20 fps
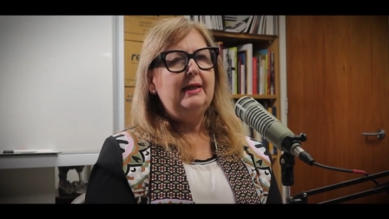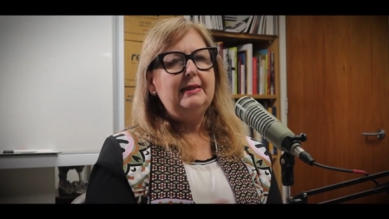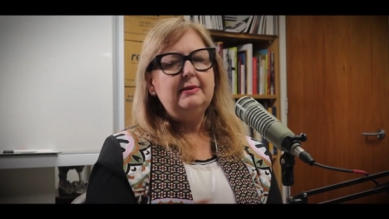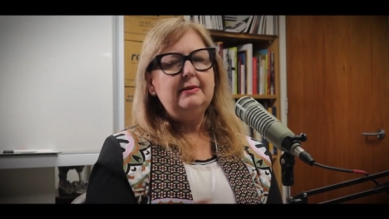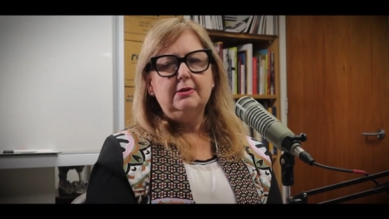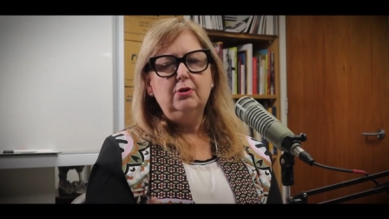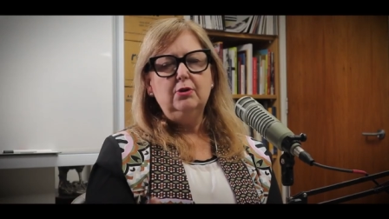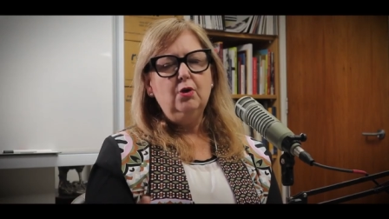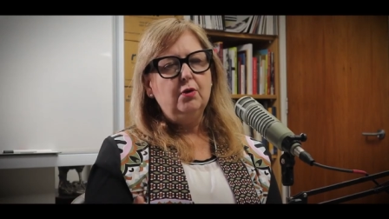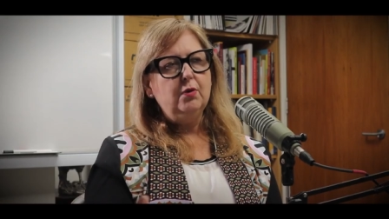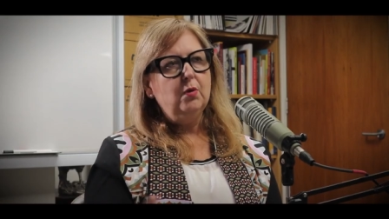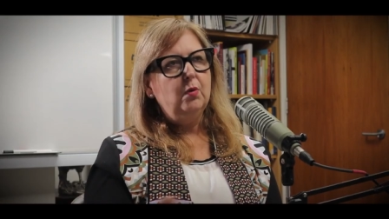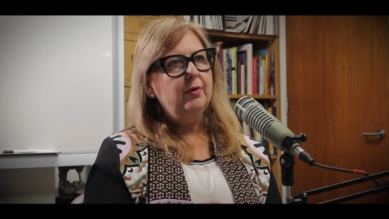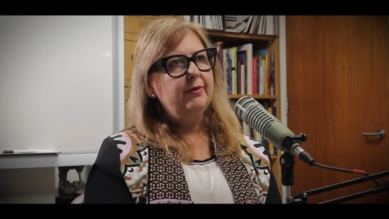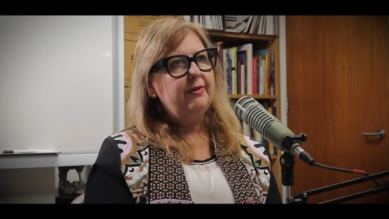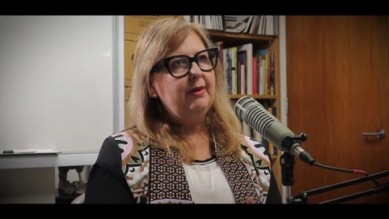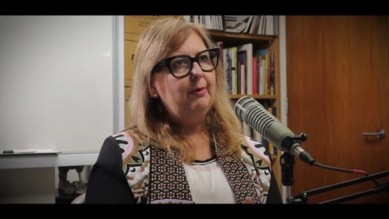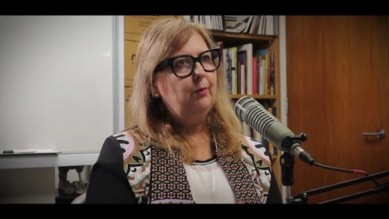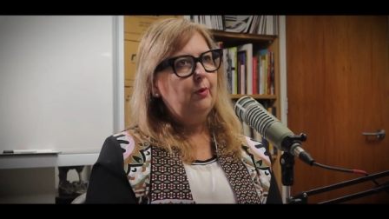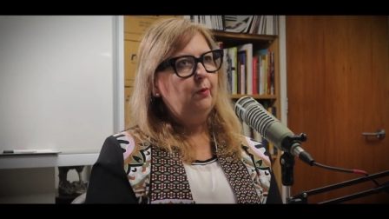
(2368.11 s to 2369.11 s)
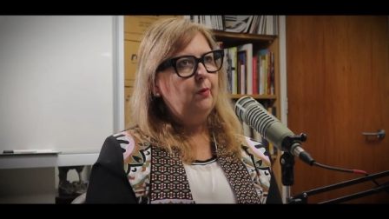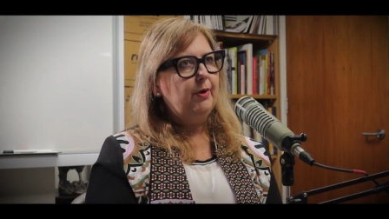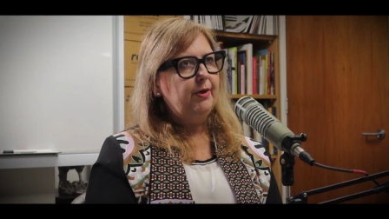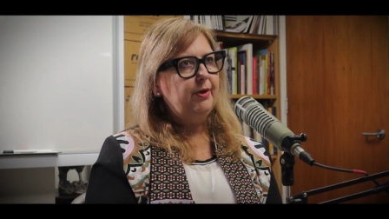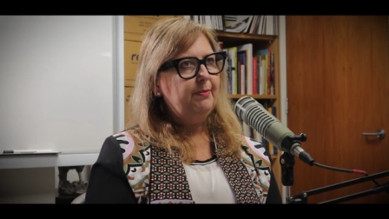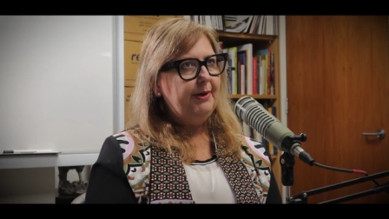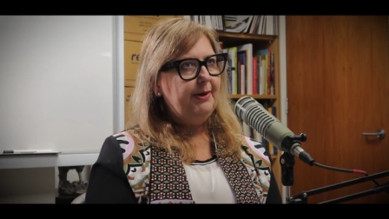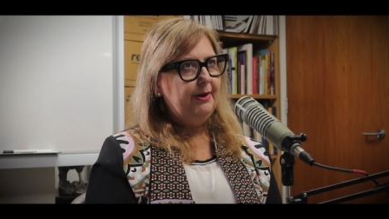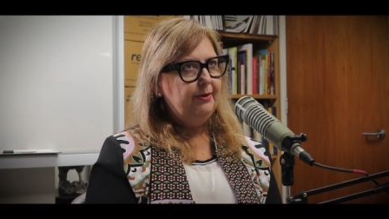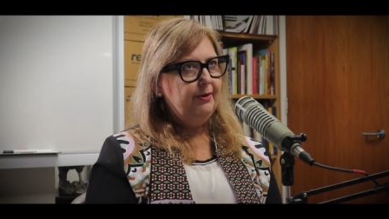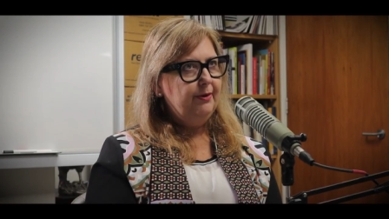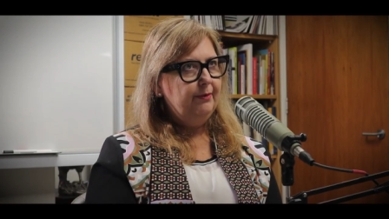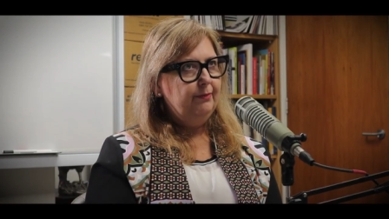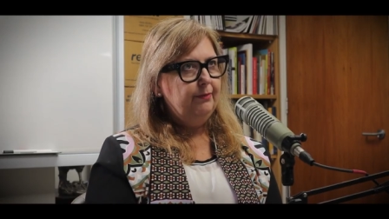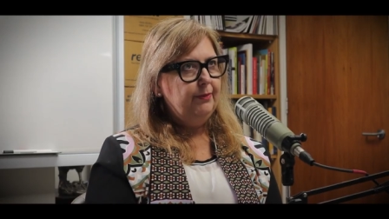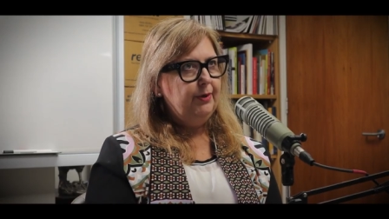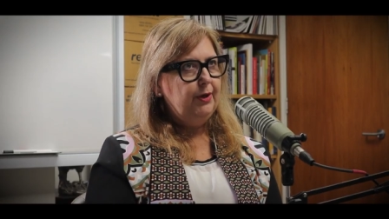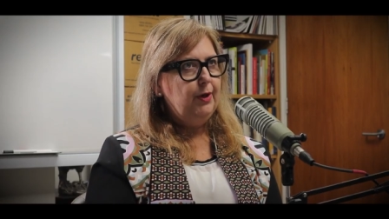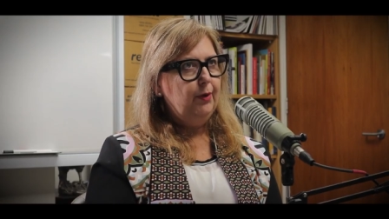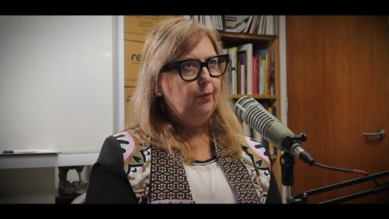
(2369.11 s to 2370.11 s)
let not all of them will want to be on the,
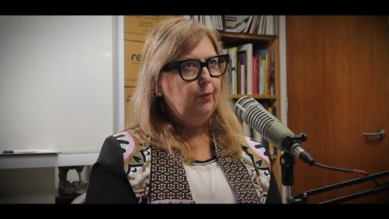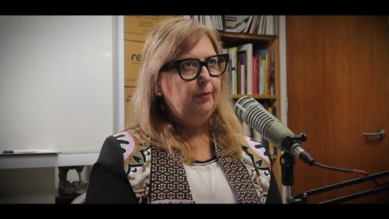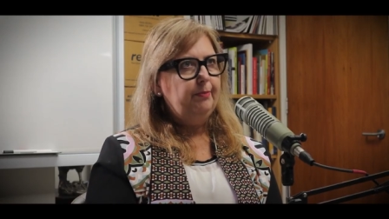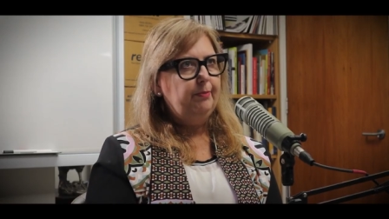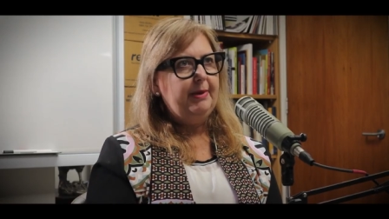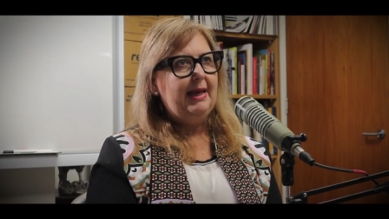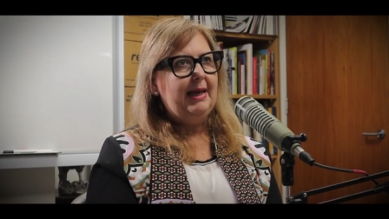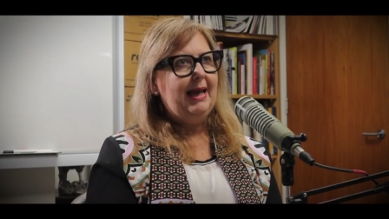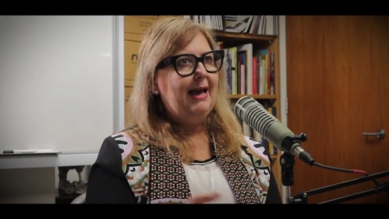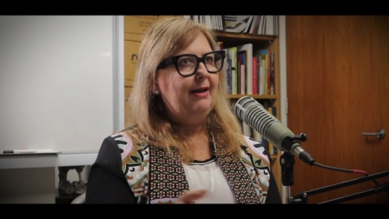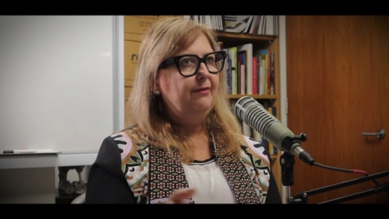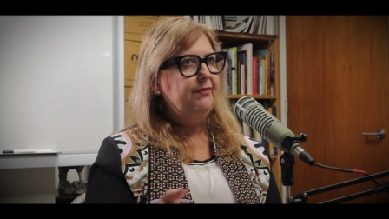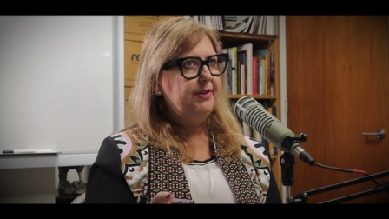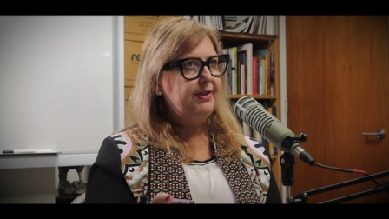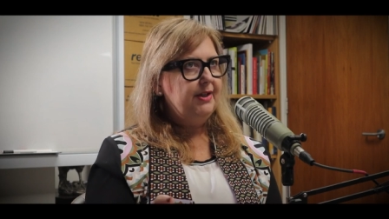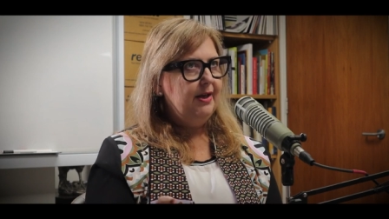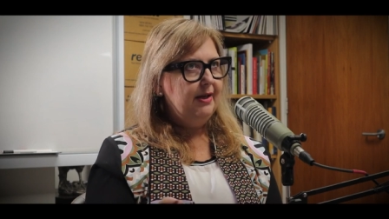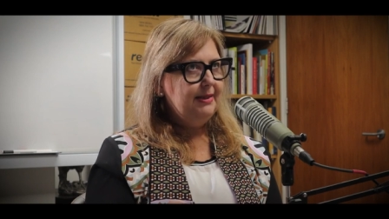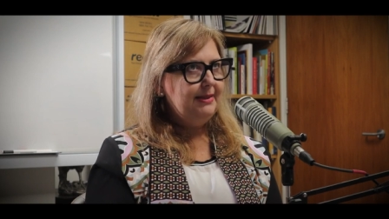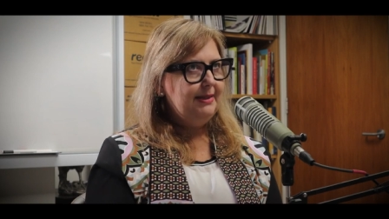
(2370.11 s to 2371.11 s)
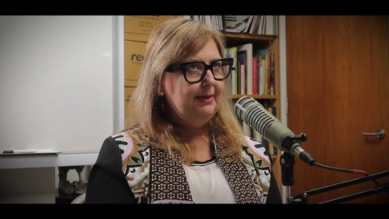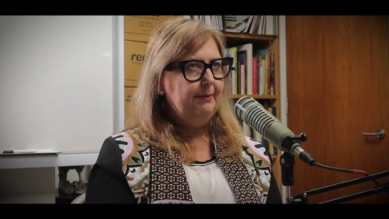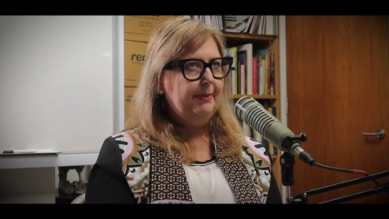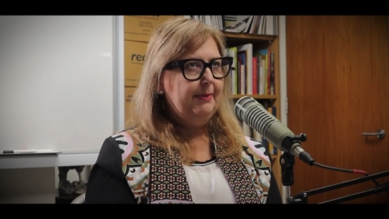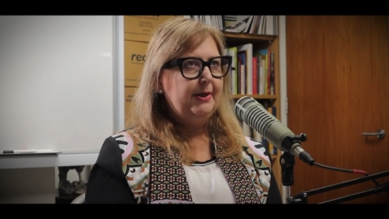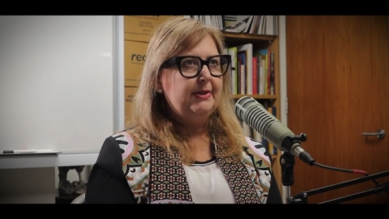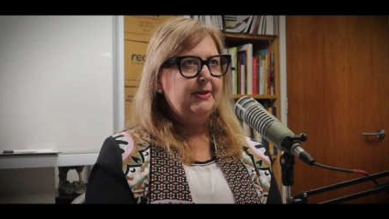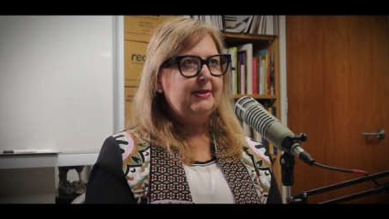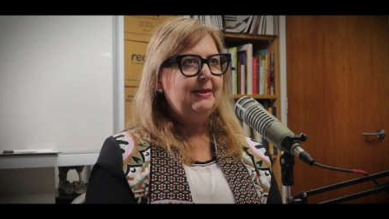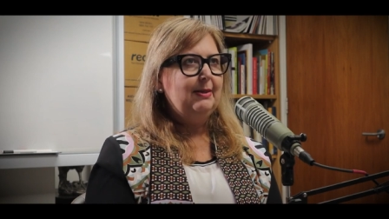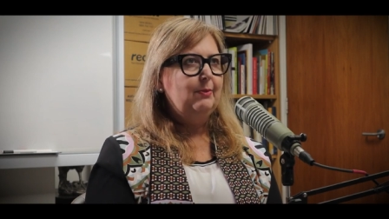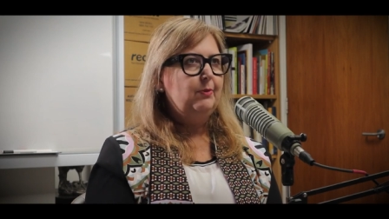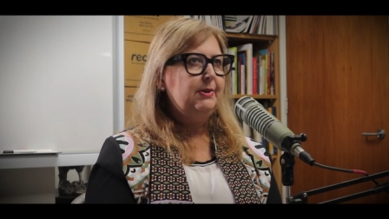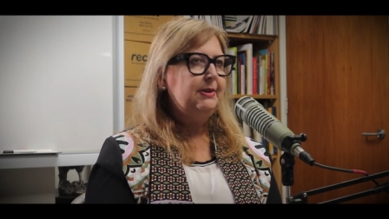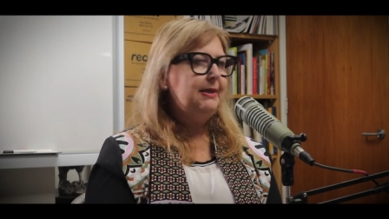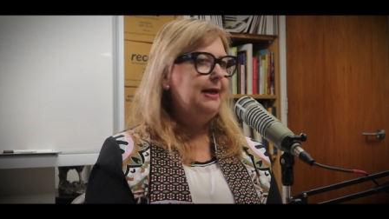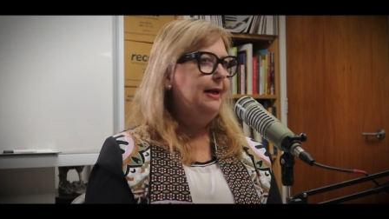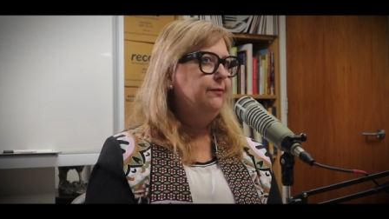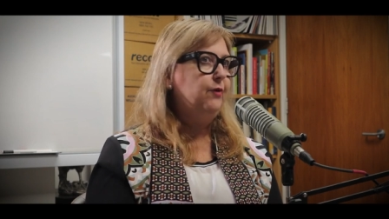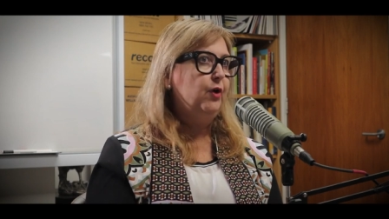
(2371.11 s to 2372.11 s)
you know, will be advertising because some will
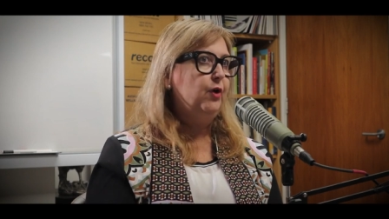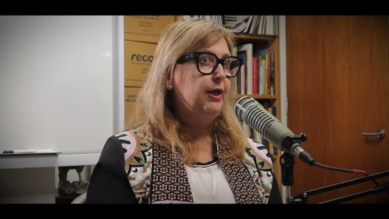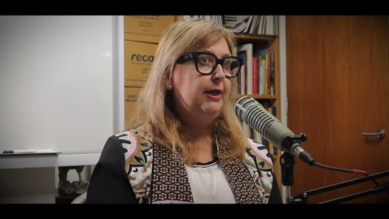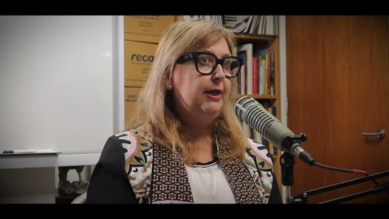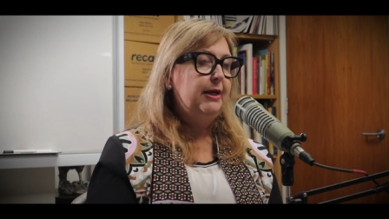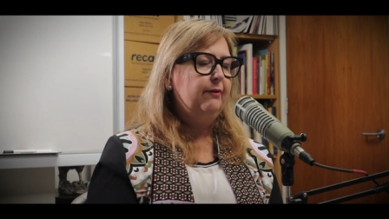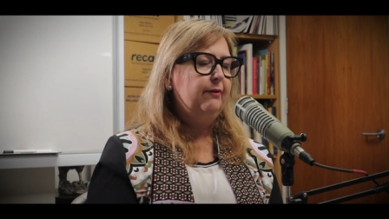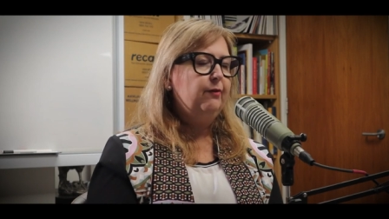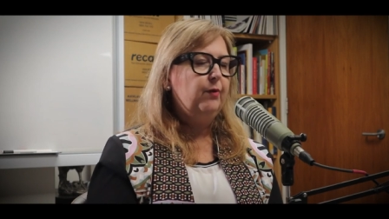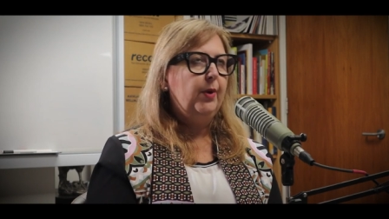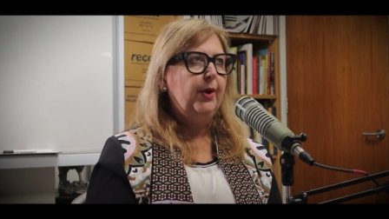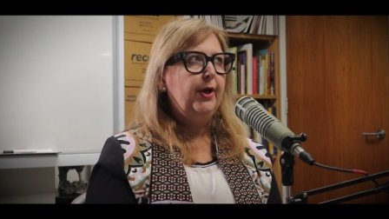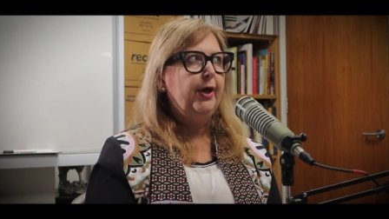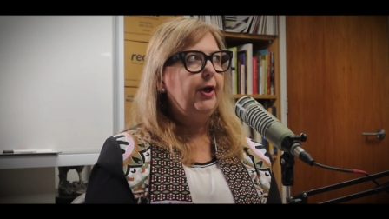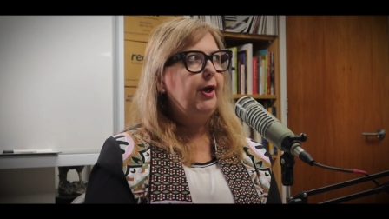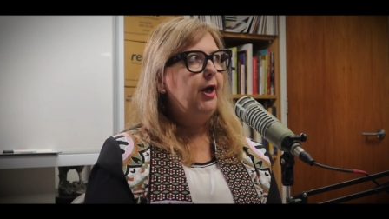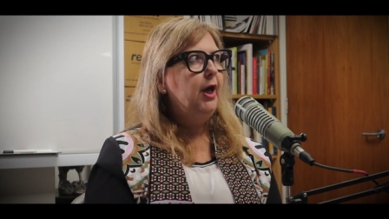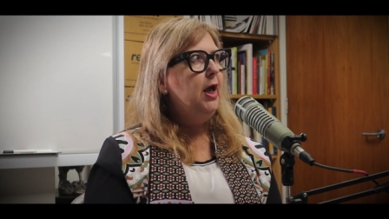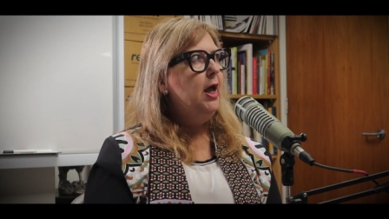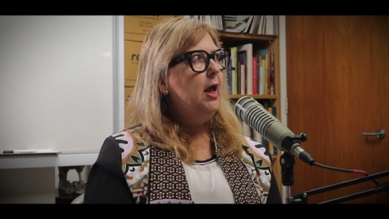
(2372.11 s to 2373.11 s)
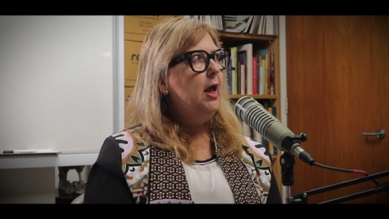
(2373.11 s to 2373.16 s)
say, I've got enough work.